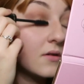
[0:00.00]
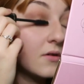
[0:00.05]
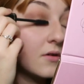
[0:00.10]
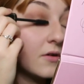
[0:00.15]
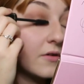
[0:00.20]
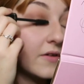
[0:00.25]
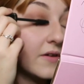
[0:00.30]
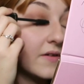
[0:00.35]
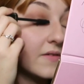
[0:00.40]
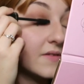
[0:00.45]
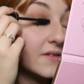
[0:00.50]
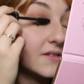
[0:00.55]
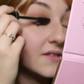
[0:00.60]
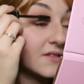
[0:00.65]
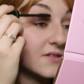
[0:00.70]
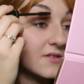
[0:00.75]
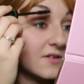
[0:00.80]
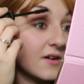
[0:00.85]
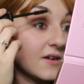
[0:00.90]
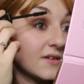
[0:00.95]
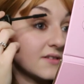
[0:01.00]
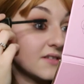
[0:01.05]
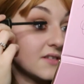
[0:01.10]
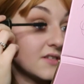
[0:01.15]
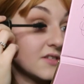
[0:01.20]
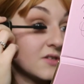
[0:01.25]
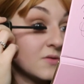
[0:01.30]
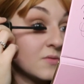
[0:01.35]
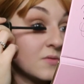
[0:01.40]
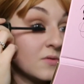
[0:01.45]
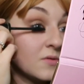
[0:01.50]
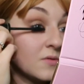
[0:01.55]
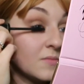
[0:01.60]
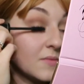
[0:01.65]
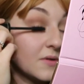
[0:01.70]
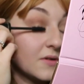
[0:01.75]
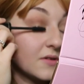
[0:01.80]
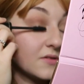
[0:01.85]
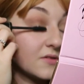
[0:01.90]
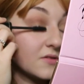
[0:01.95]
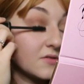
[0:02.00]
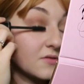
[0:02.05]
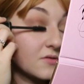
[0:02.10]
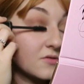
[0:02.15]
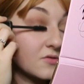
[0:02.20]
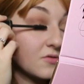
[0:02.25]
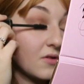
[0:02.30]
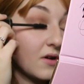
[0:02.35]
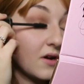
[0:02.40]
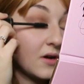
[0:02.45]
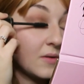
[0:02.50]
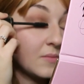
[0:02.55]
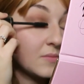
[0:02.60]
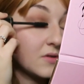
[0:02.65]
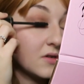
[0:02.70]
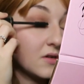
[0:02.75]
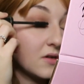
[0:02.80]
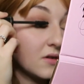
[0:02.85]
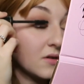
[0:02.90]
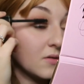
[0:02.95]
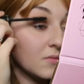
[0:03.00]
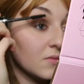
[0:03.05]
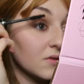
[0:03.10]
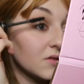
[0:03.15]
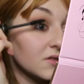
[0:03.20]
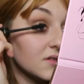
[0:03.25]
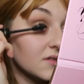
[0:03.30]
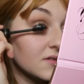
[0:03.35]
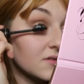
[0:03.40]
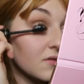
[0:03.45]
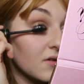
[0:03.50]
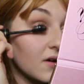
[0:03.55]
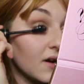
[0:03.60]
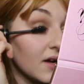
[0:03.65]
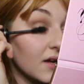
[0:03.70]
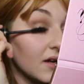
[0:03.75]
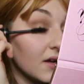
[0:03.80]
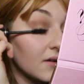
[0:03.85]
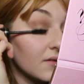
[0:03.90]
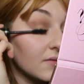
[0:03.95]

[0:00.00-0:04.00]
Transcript: Although this is starting to almost dry up too, which is great.